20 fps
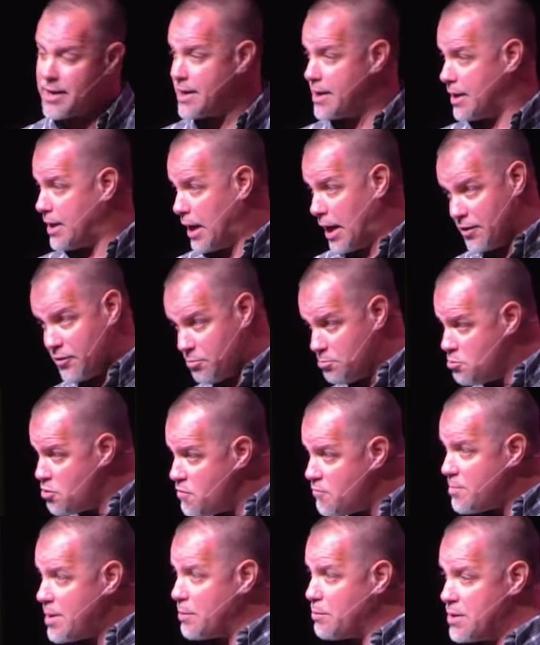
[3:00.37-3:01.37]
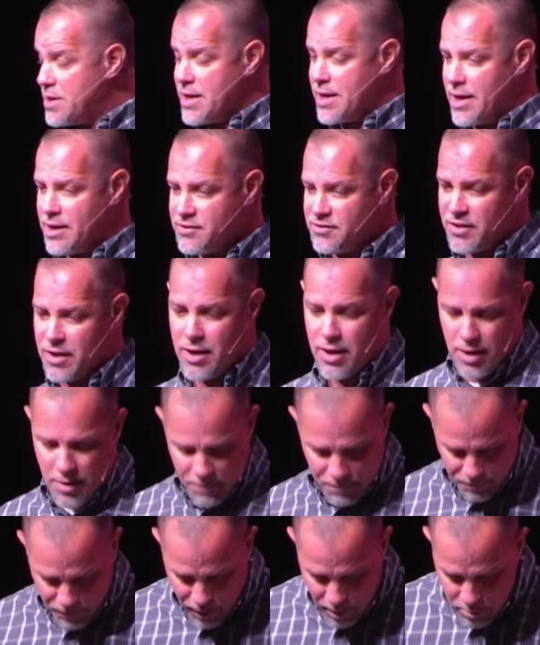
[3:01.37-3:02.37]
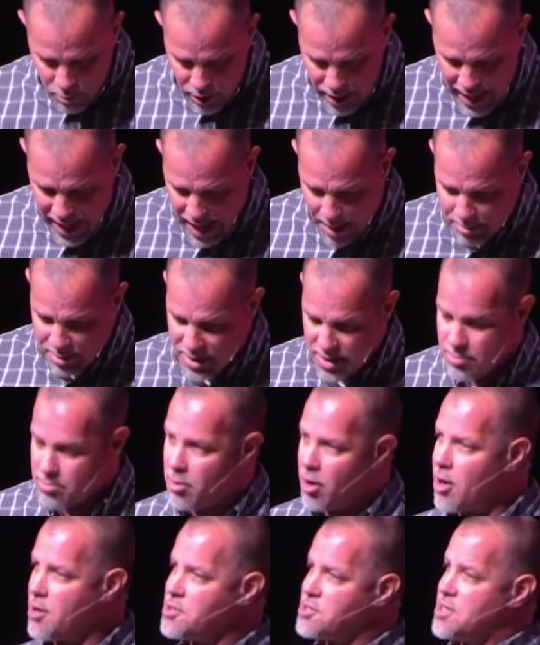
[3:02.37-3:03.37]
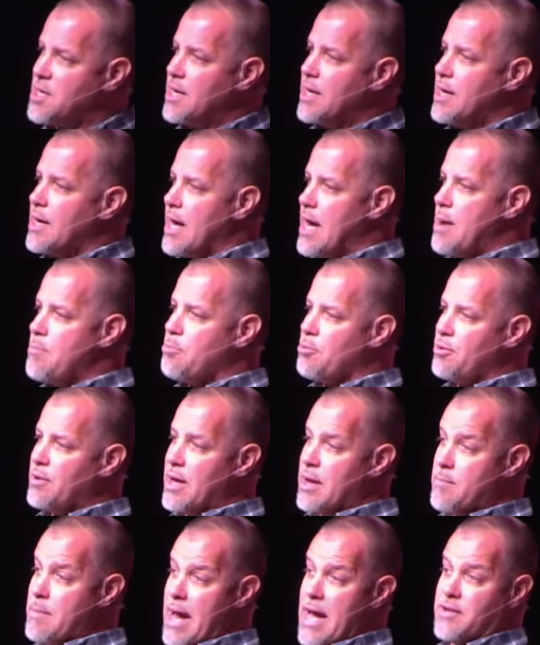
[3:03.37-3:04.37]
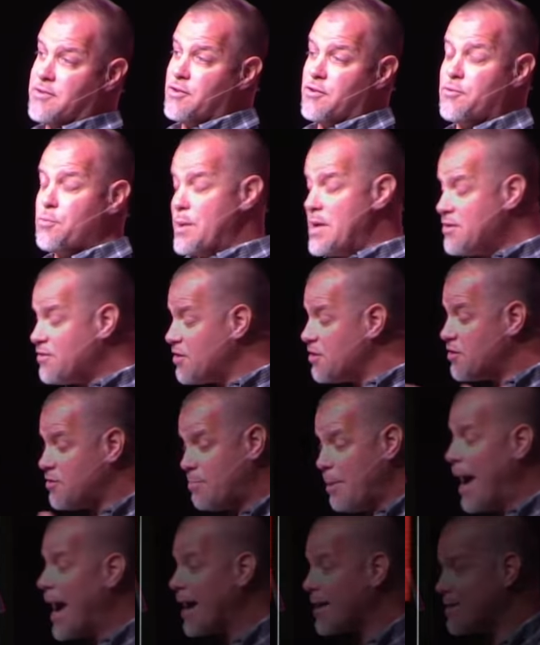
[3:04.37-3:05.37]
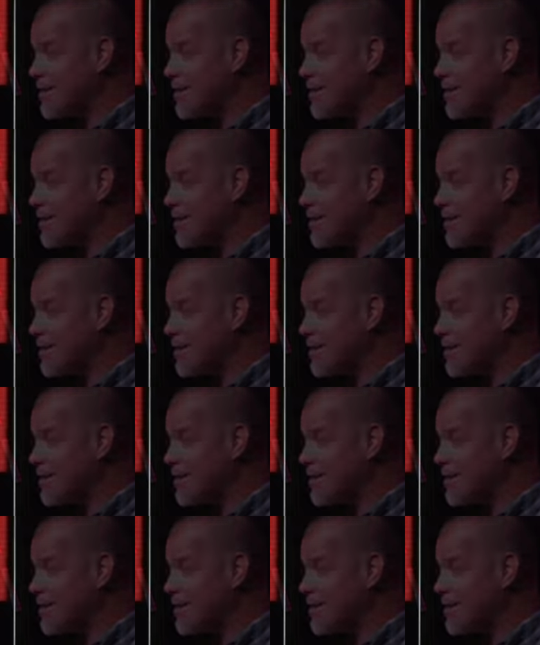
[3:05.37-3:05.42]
and God's movement within us from what happened in March, April, and May. So we suspect